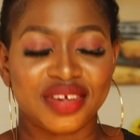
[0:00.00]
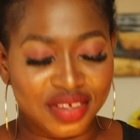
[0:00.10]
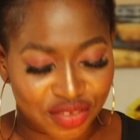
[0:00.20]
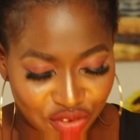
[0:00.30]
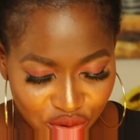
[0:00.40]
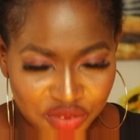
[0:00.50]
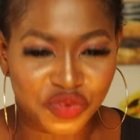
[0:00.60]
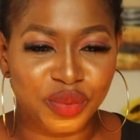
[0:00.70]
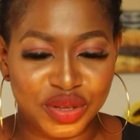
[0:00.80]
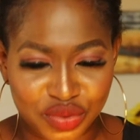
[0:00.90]
it's just
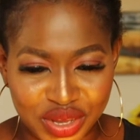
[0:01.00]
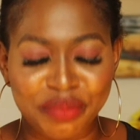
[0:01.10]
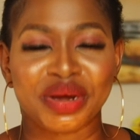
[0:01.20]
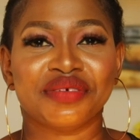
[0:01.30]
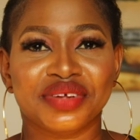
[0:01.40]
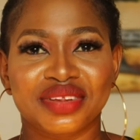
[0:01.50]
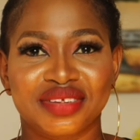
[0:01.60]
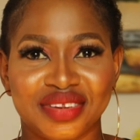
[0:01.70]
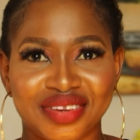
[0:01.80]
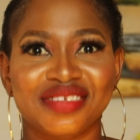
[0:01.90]
for me to get married
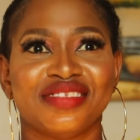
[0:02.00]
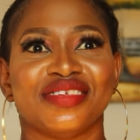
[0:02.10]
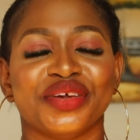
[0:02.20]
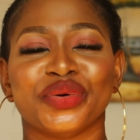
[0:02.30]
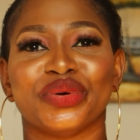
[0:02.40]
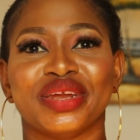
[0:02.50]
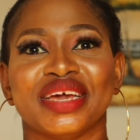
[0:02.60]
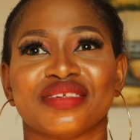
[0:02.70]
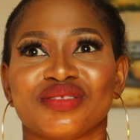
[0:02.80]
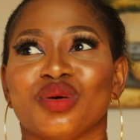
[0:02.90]
this year or
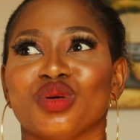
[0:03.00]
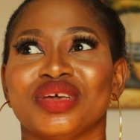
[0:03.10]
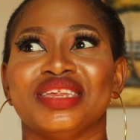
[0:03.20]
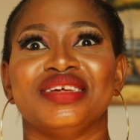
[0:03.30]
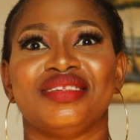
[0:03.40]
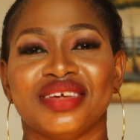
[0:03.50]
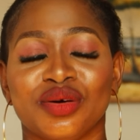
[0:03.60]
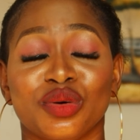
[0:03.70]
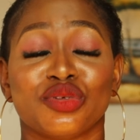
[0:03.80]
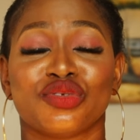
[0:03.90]
next or any day
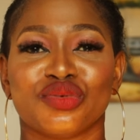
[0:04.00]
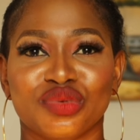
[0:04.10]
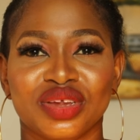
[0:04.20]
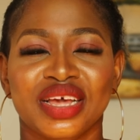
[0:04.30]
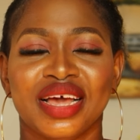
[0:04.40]
or soon.